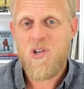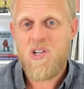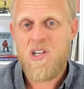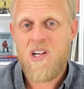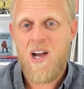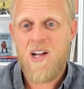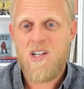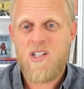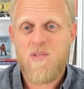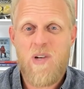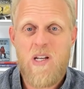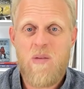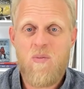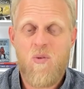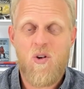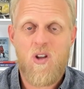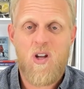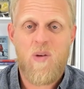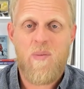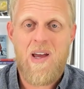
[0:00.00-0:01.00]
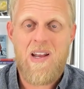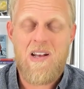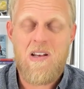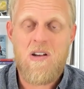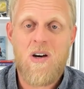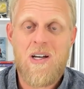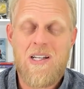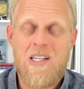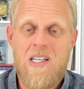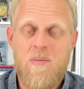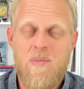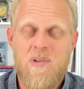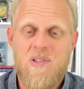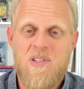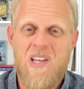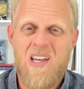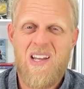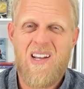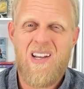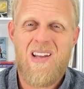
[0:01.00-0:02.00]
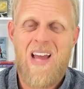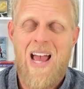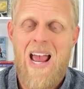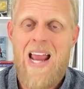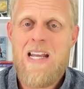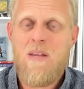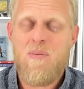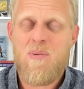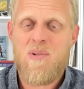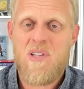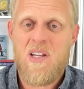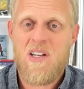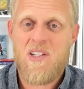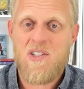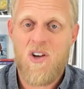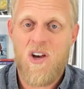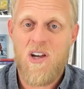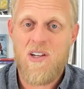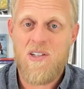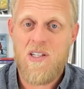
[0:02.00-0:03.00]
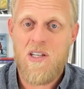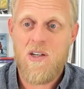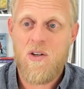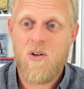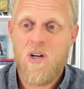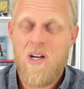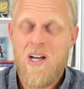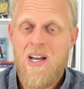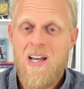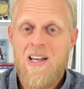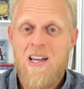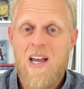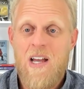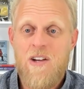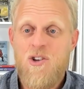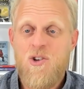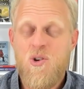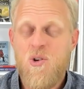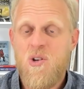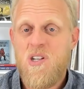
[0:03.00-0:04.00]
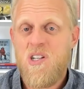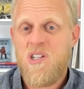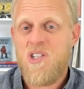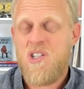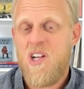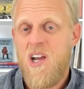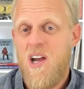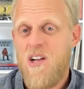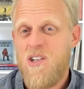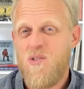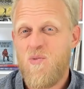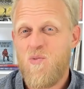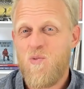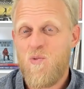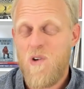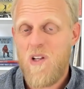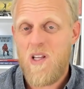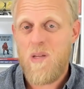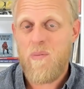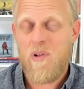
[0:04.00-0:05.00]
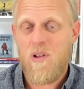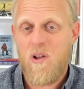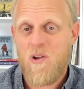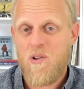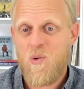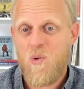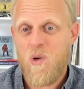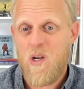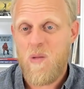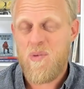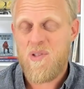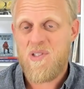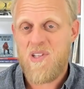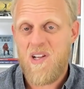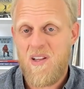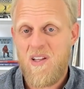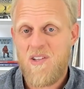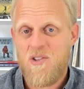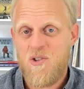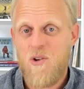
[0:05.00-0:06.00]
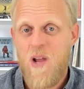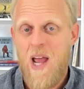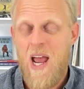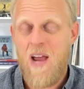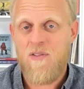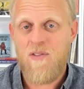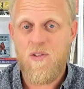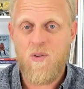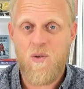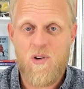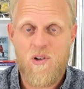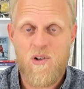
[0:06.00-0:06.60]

charge them any more than about 90%. And 80% is ideal. And you shouldn't discharge them really below 20% unless you have to, and